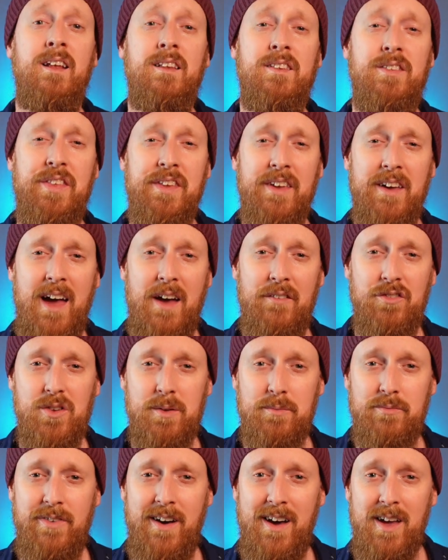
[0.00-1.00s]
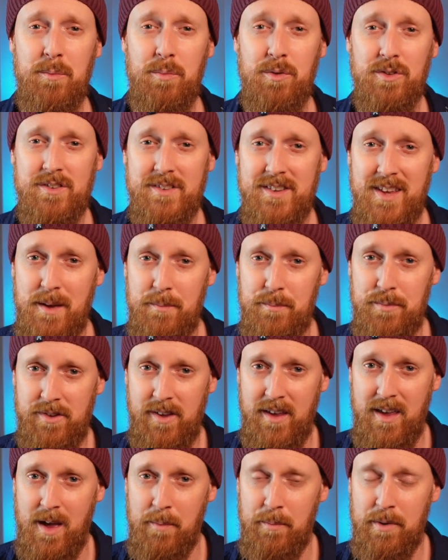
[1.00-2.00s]
like to think I have some valuable tips
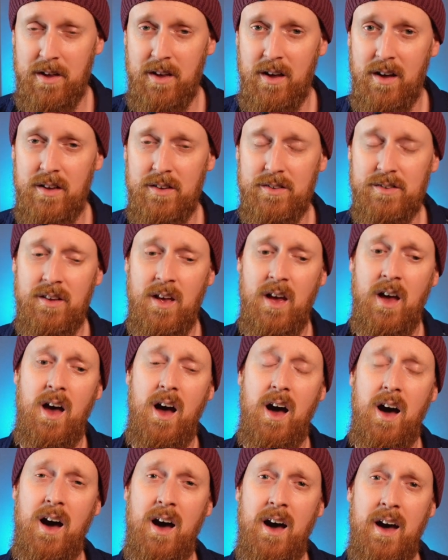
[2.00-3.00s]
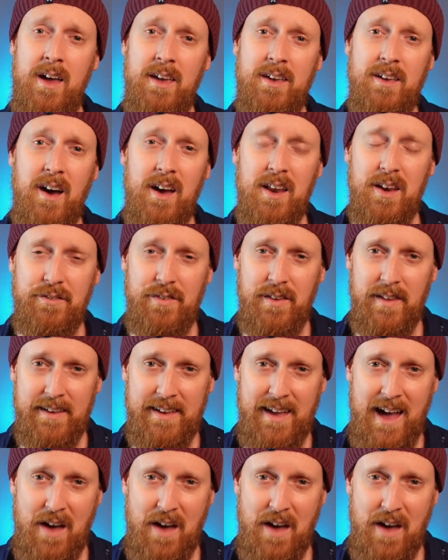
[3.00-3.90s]
here because I kind of feel like I